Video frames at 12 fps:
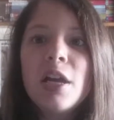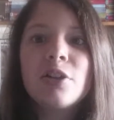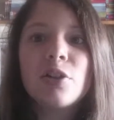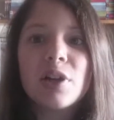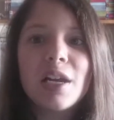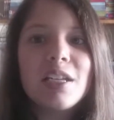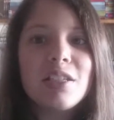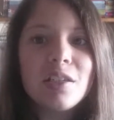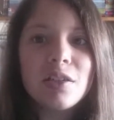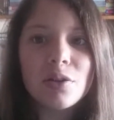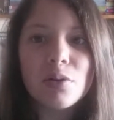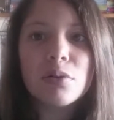your
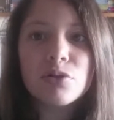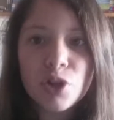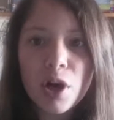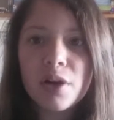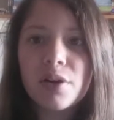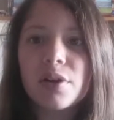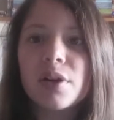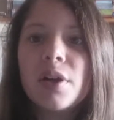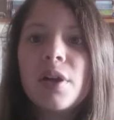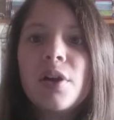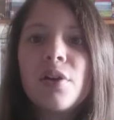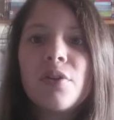18-year-old
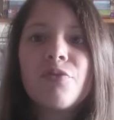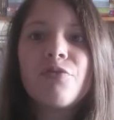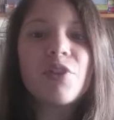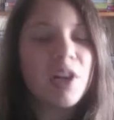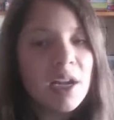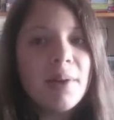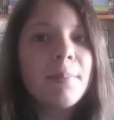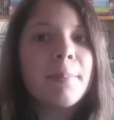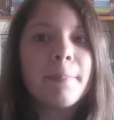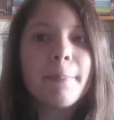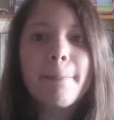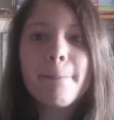daughter, for
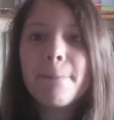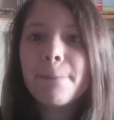him,